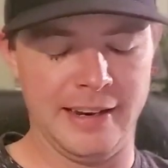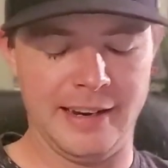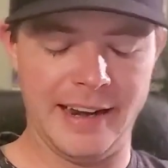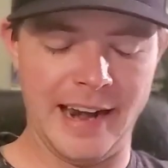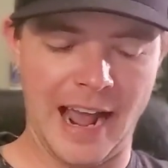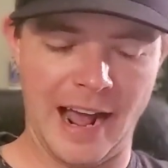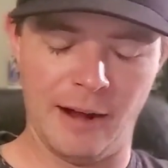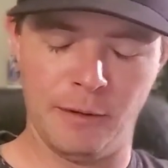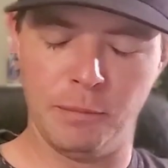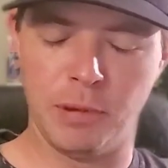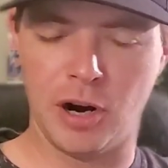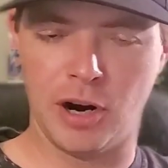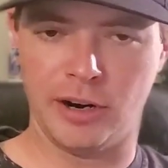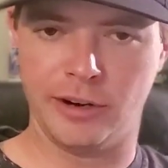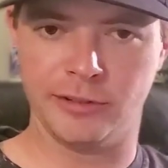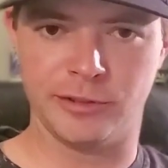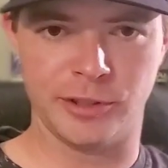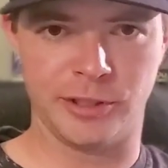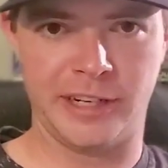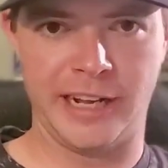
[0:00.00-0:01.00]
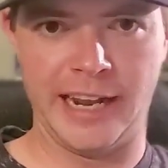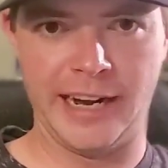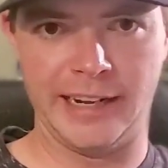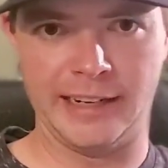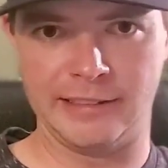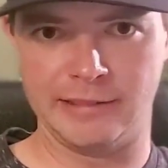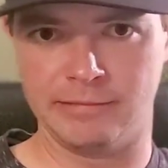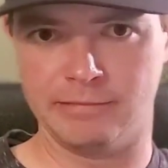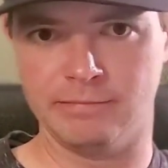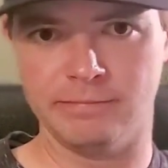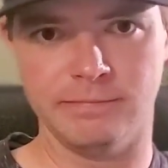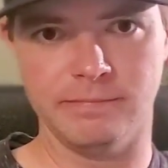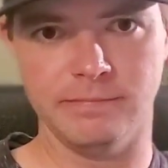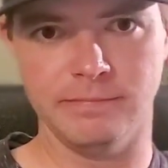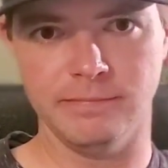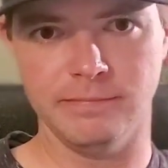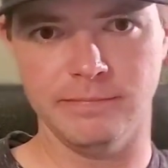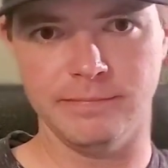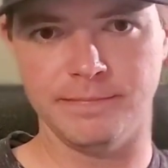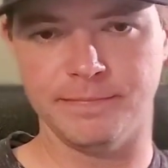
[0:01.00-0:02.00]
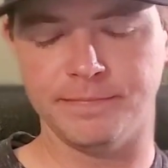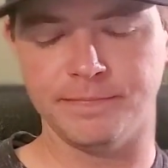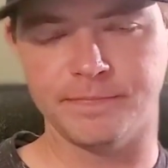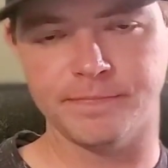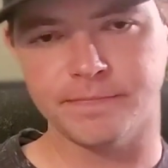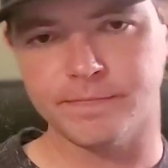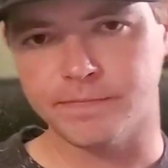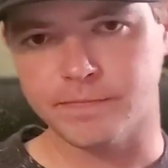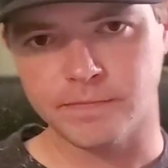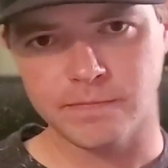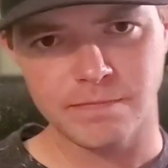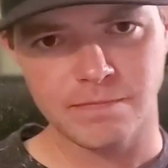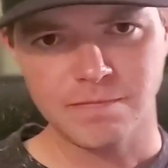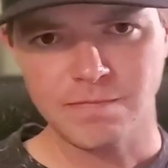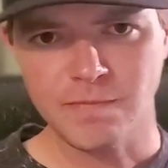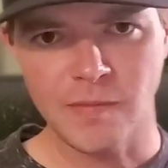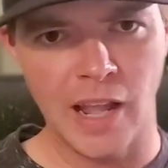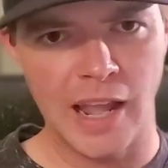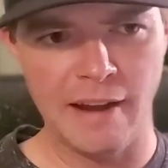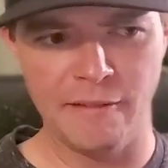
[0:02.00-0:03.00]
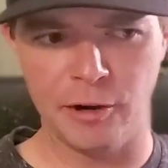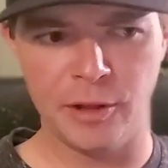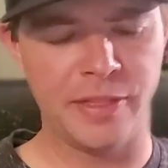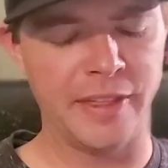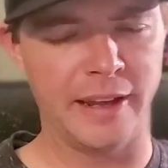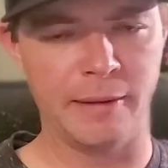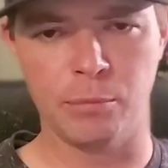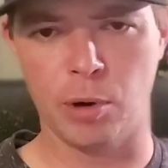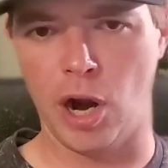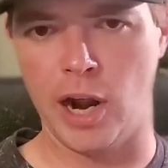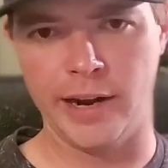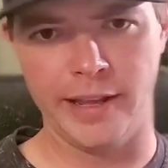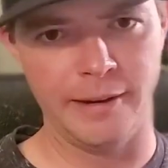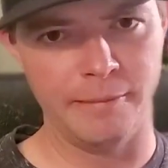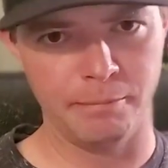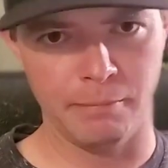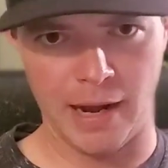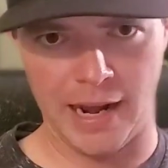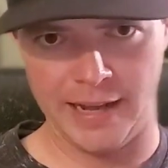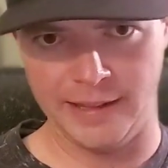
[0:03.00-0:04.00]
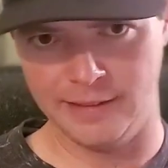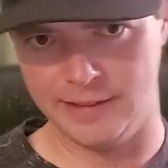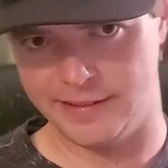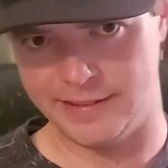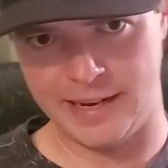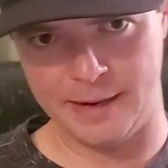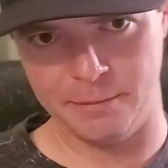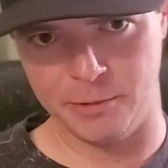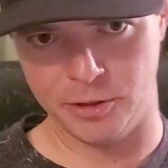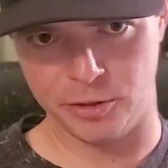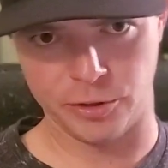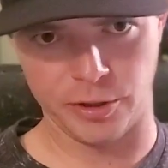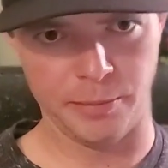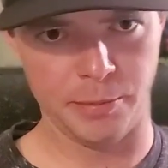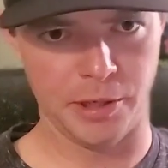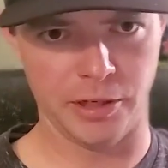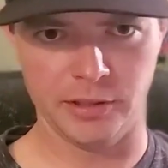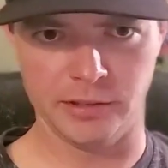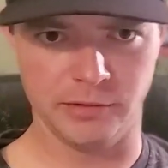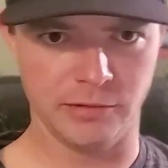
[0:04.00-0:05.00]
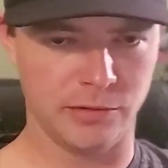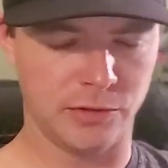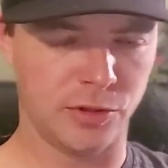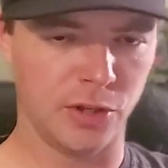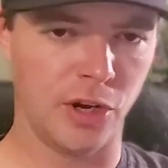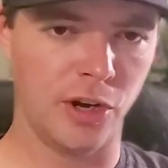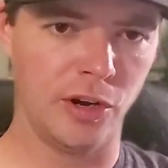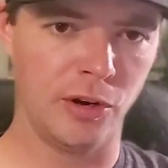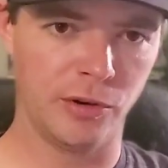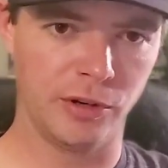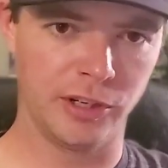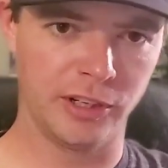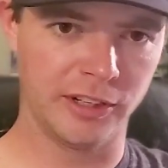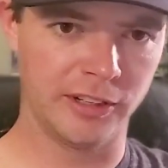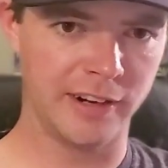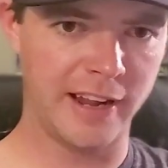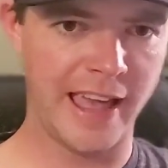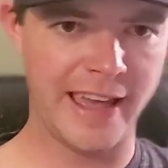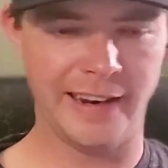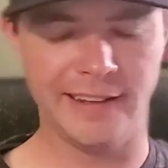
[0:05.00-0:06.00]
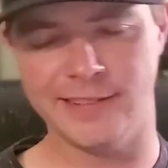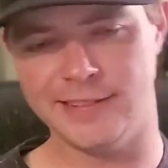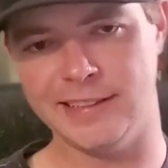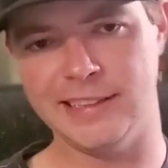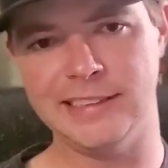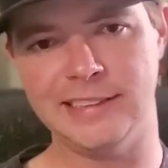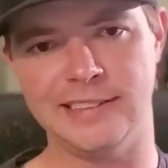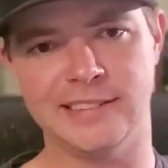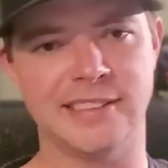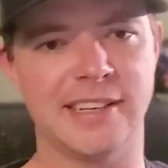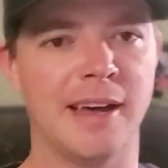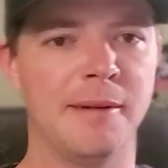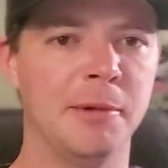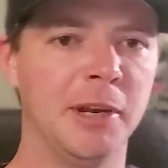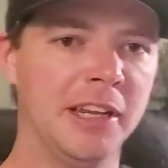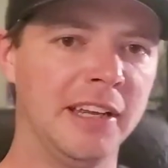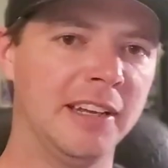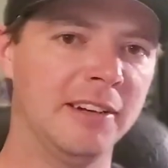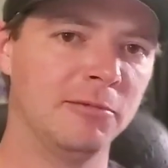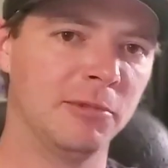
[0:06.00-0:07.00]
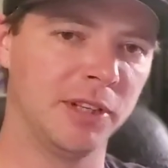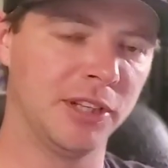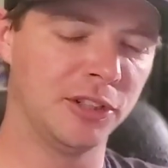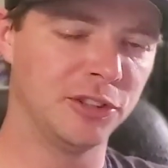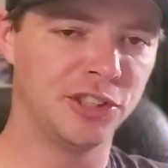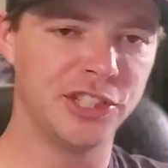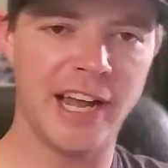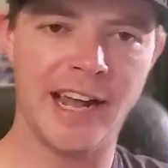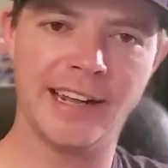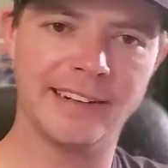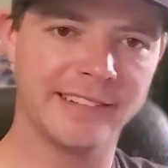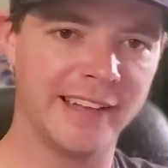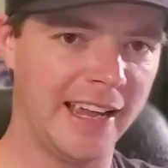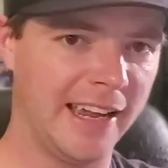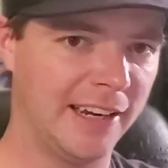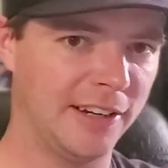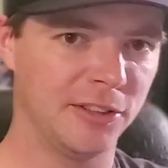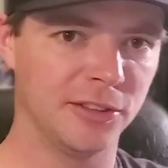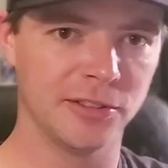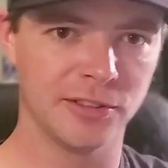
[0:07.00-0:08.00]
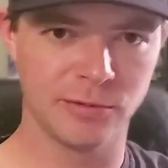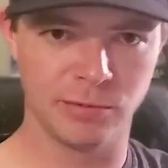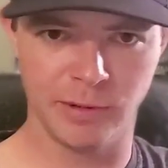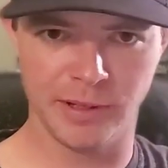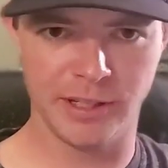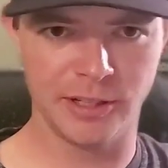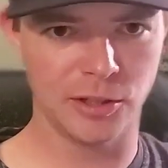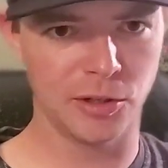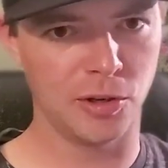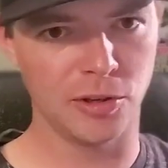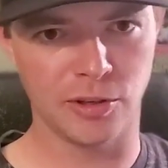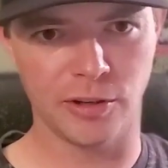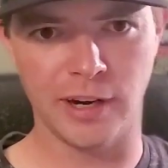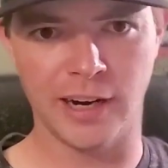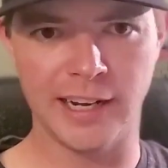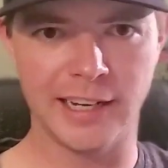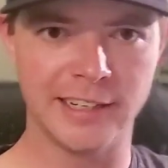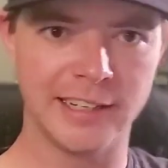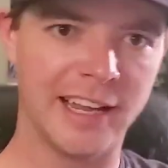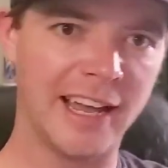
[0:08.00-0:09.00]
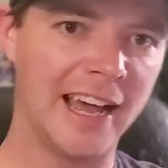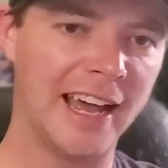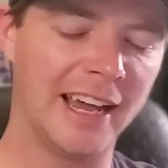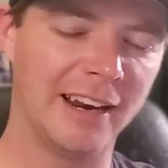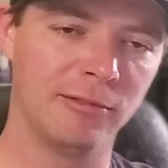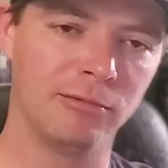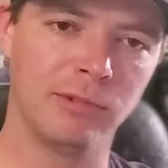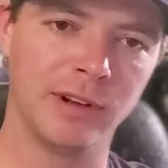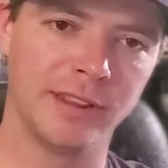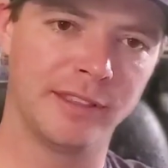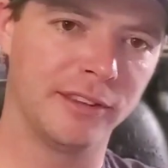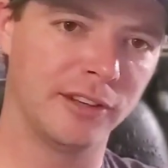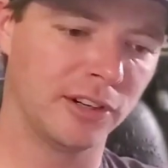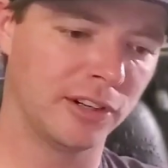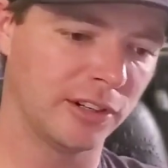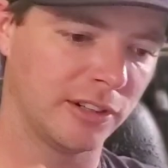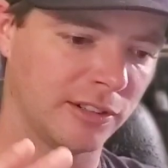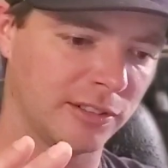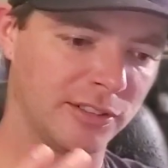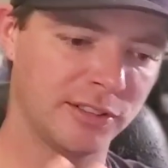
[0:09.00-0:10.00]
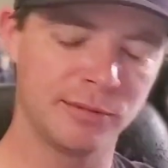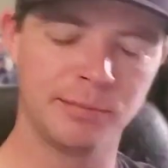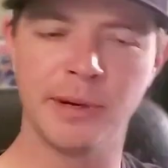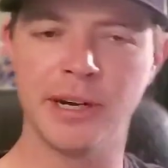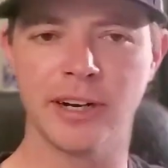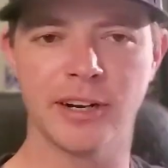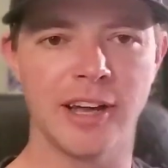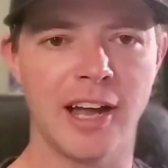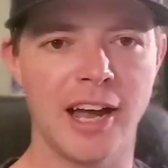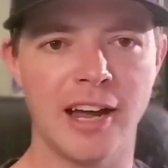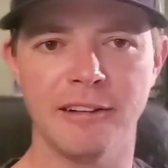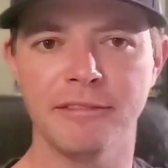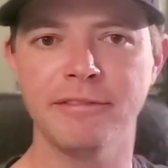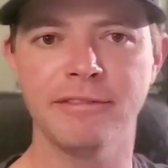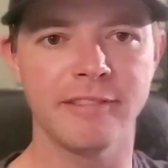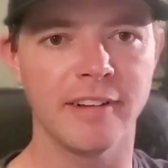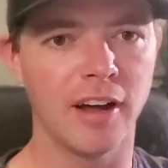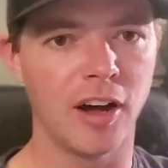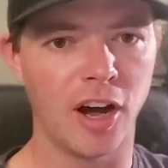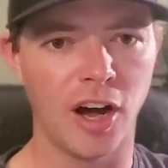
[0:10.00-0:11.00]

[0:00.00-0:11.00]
Now bars are getting everything brought in by the same distributor. So your Hennessy's coming in with your Jack Daniels, with your Old Granddad, with your Smirnoff.